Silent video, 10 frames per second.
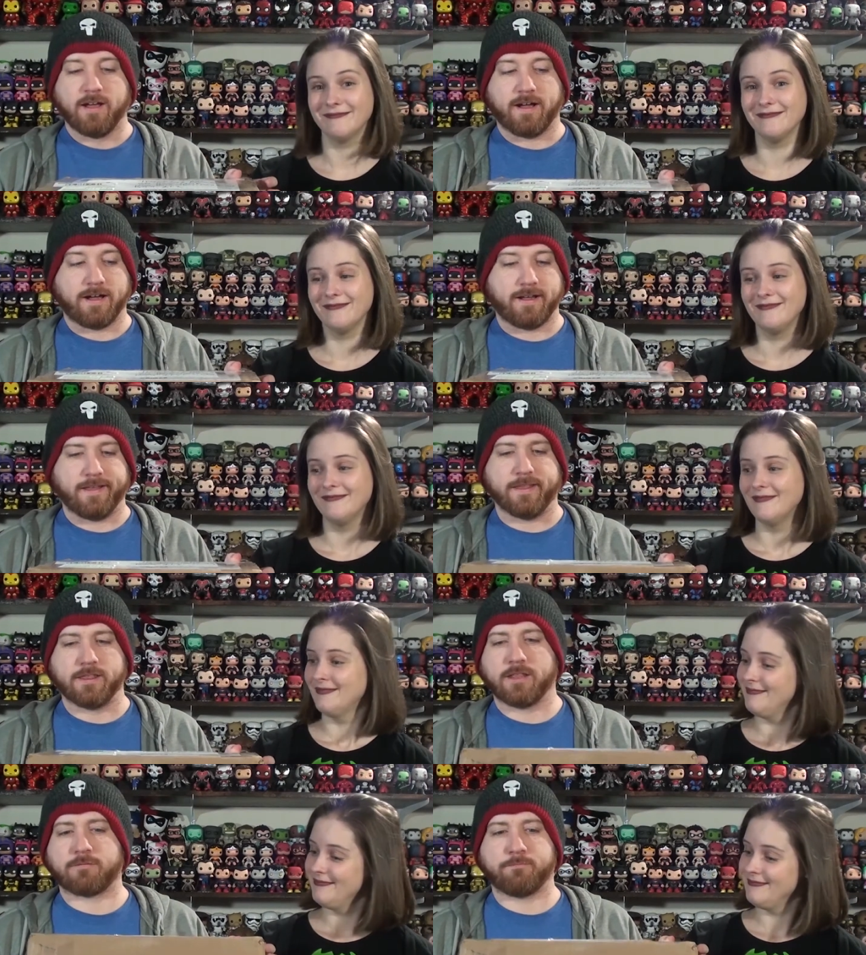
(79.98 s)
Speaker 1: Uh, and
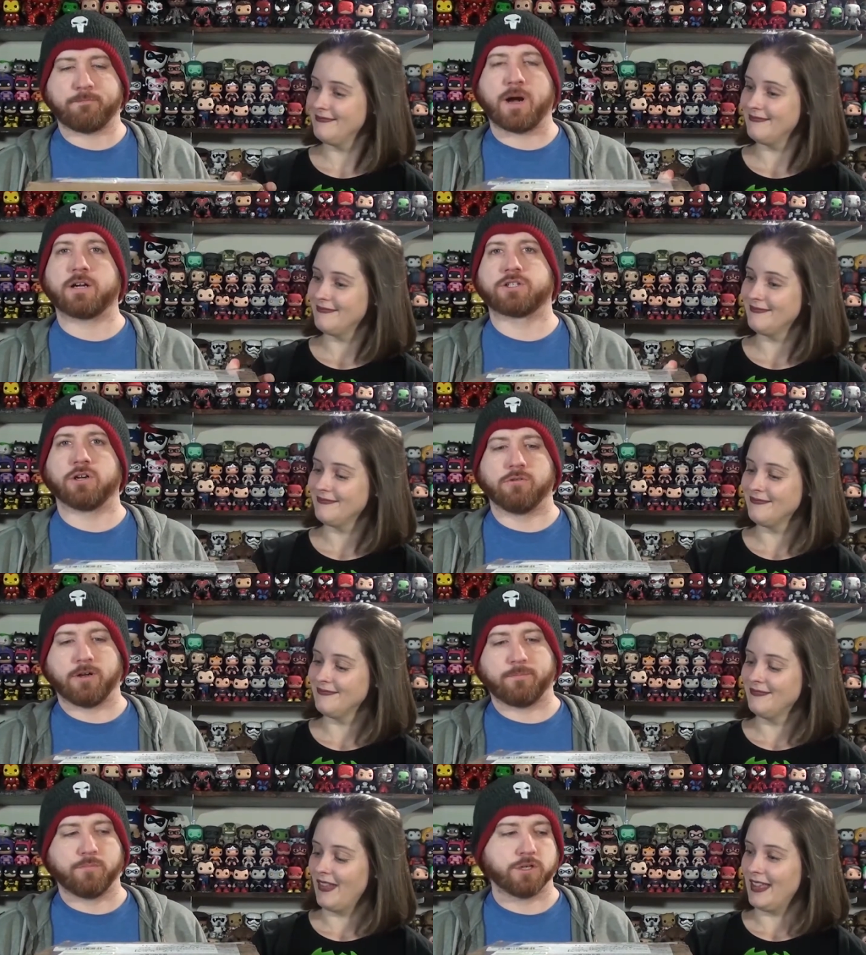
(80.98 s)
then this box showed
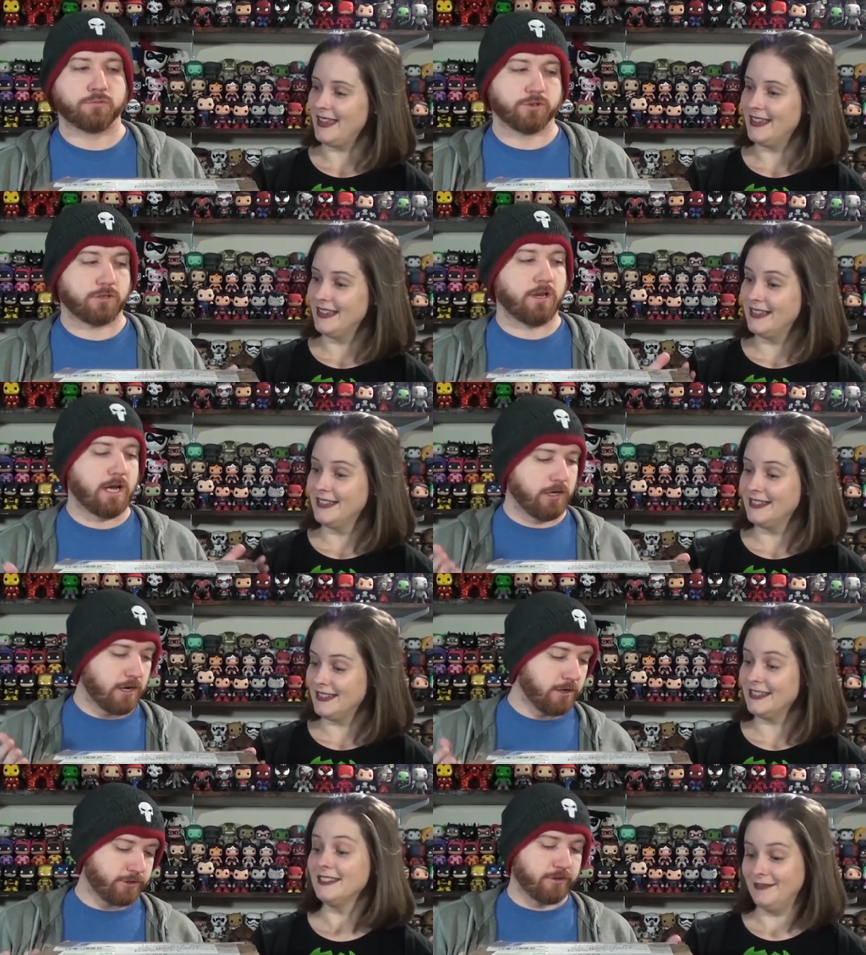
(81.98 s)
up, which was a lot
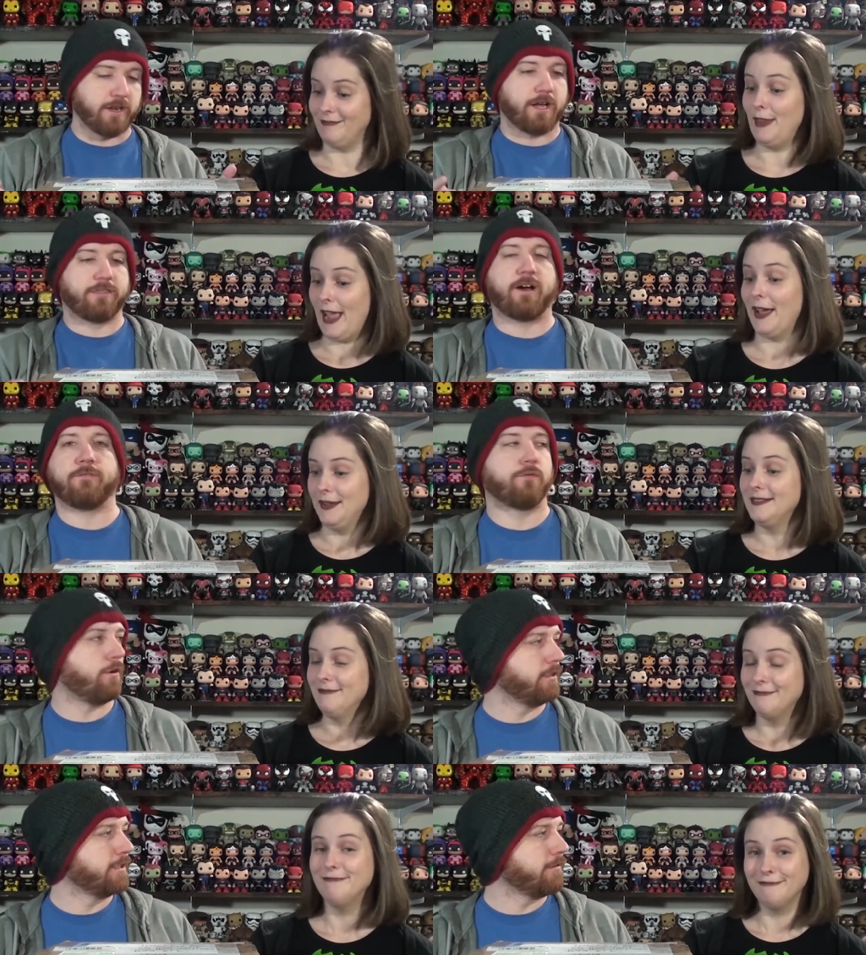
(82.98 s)
larger than I thought for
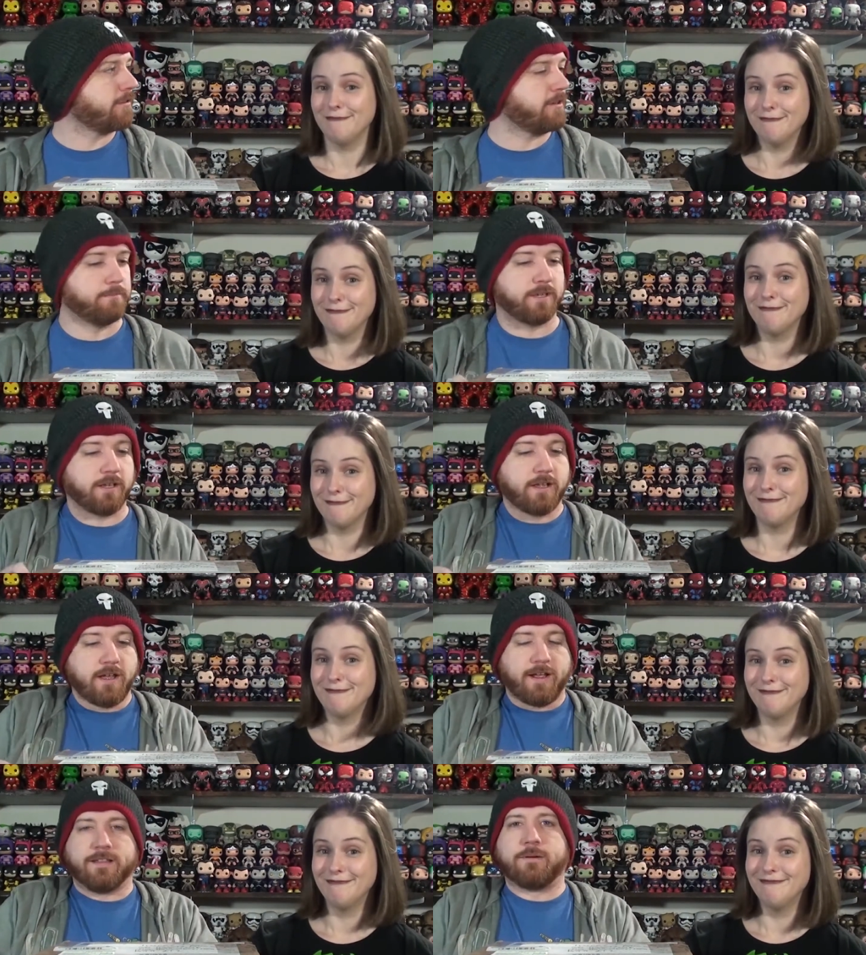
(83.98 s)
a little something.
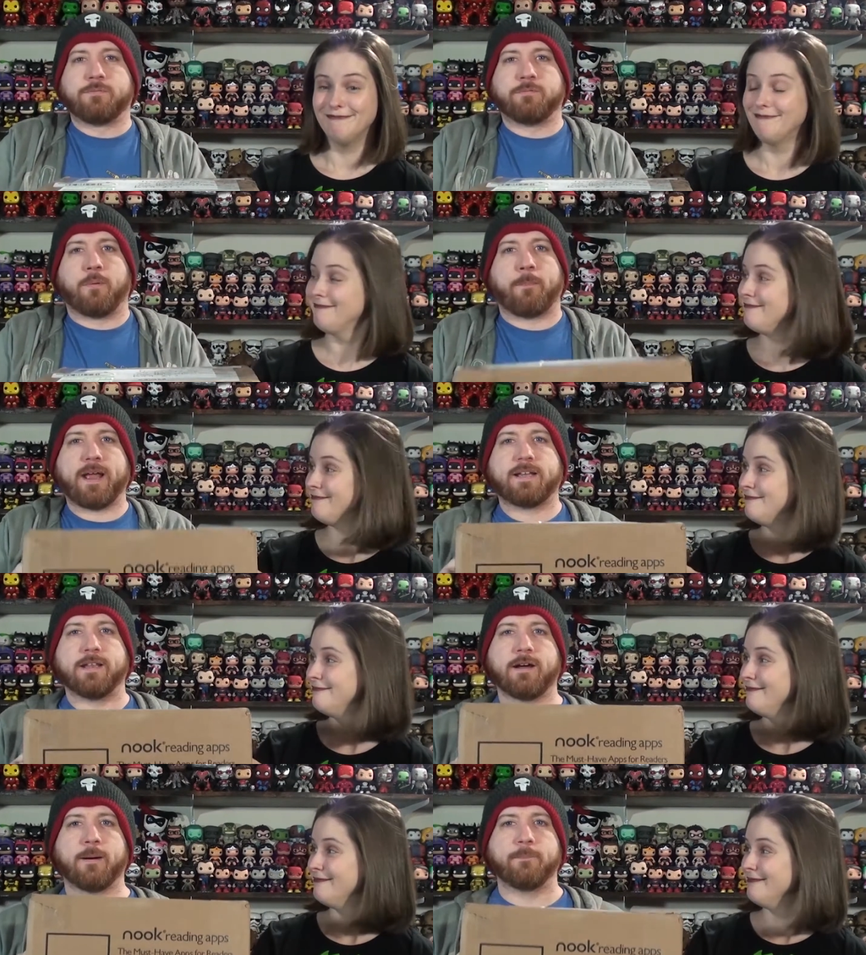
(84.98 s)
And then when we picked
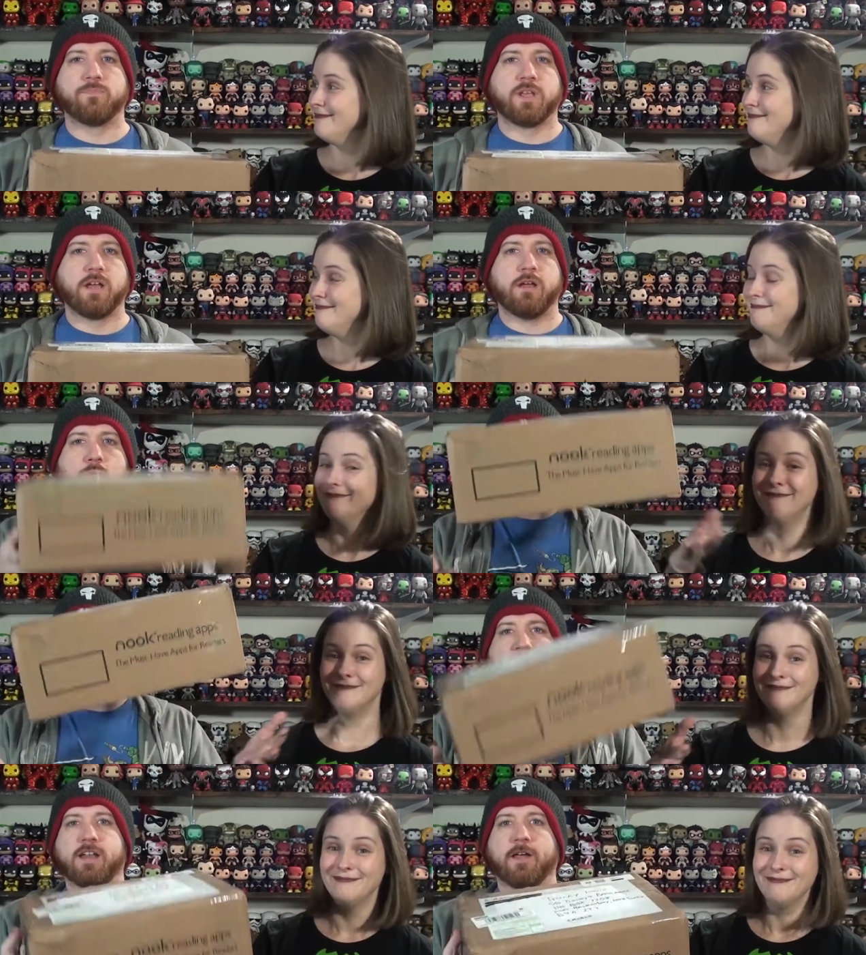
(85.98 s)
it up, it
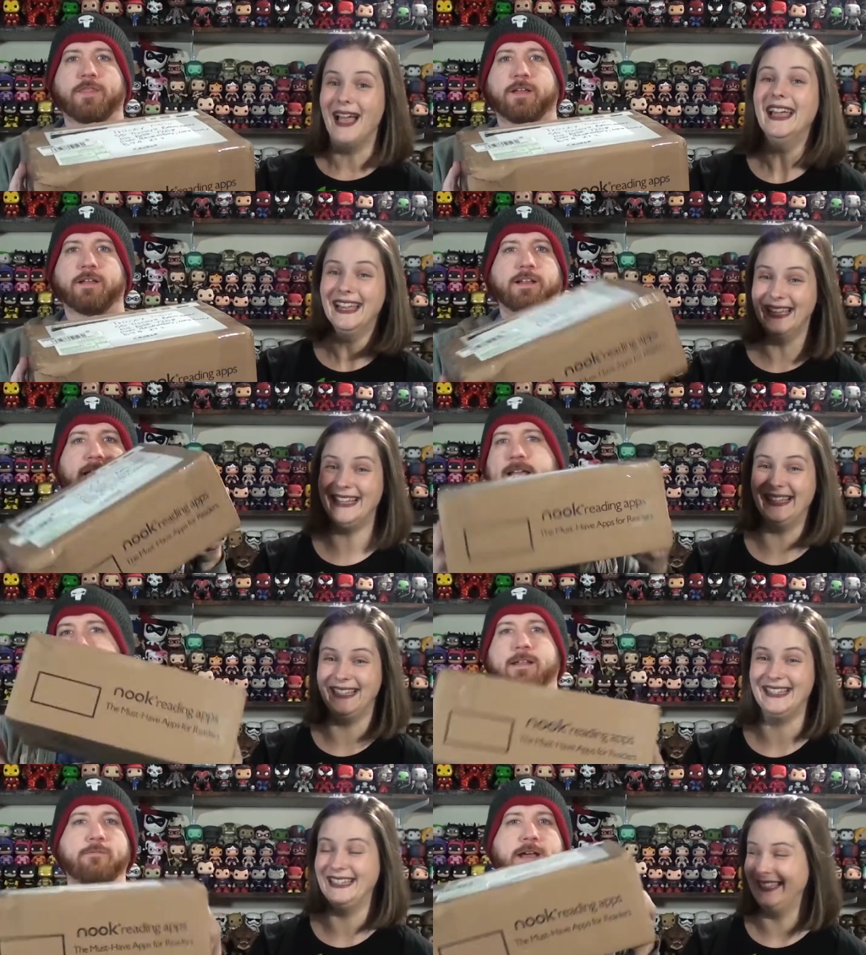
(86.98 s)
weighs nothing. like
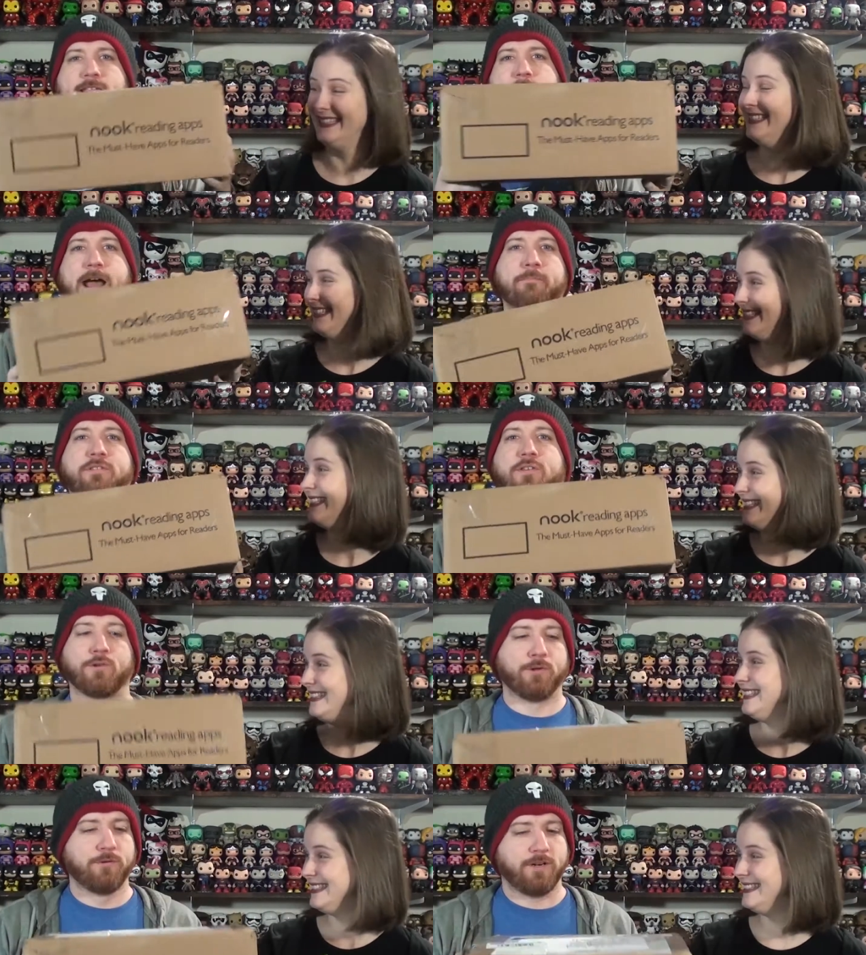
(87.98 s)
it weighs
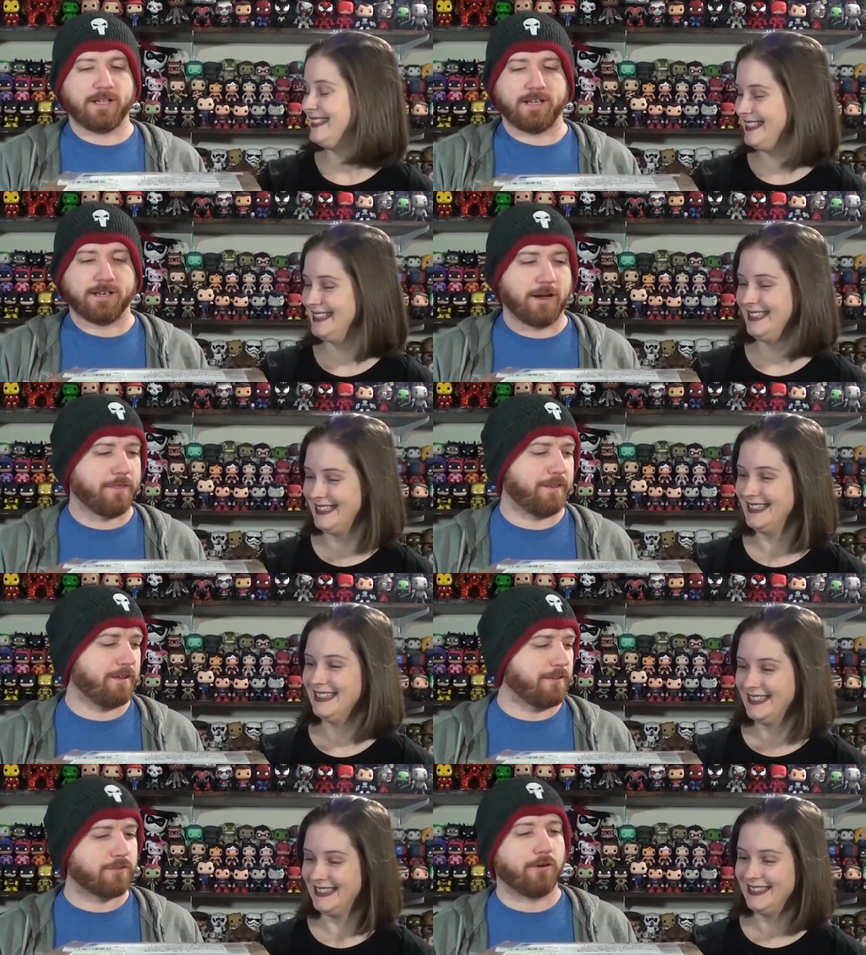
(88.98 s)
absolutely
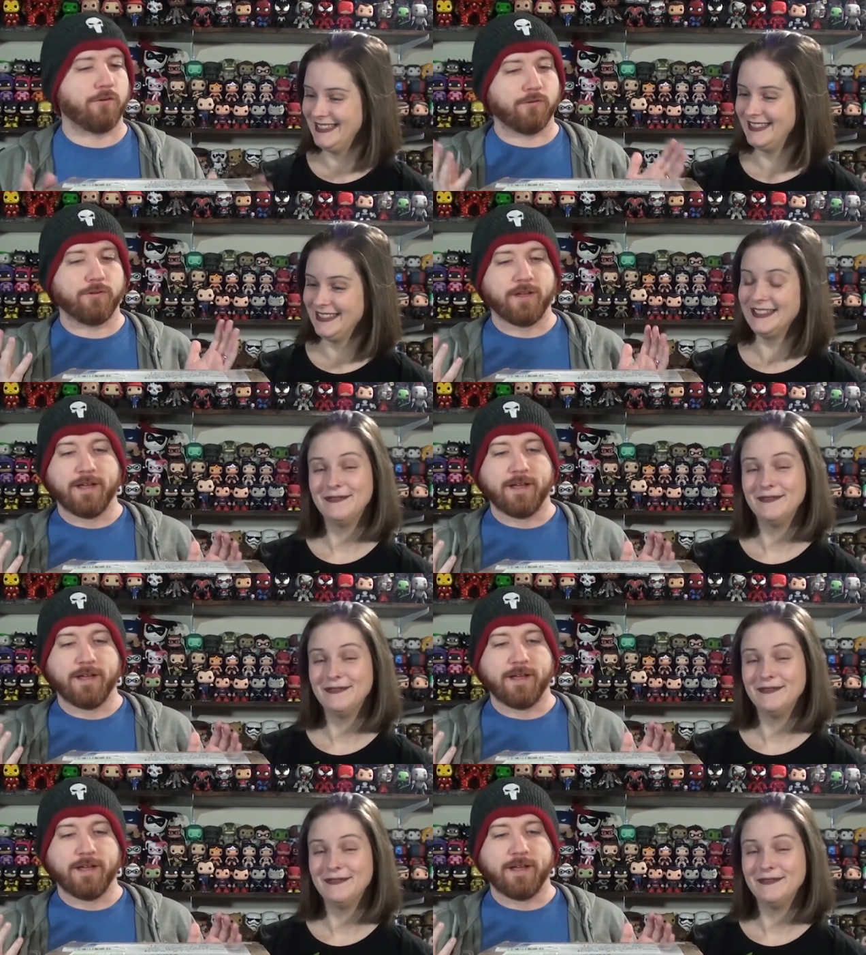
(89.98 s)
nothing. So